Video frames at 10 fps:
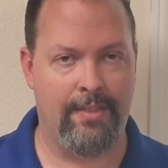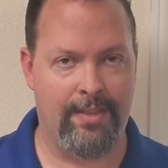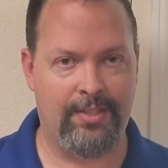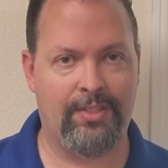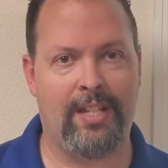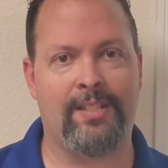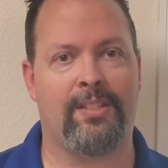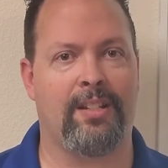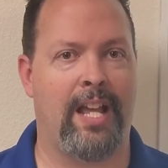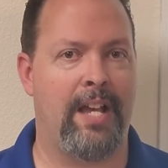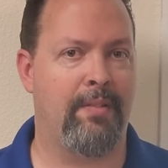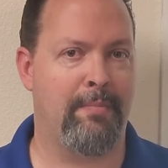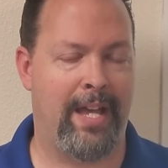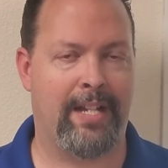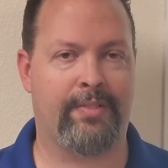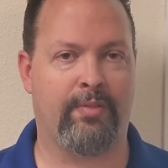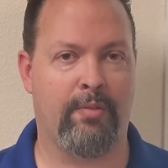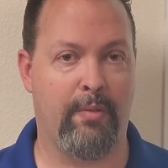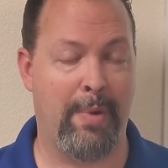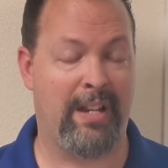This site's going to have a maximum
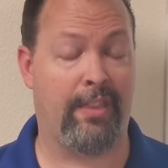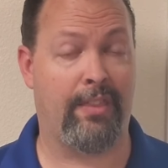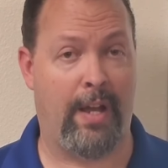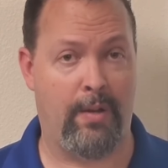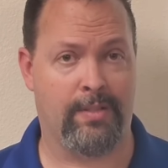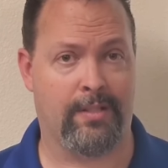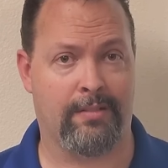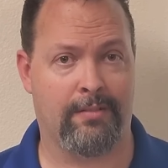of about 1,000.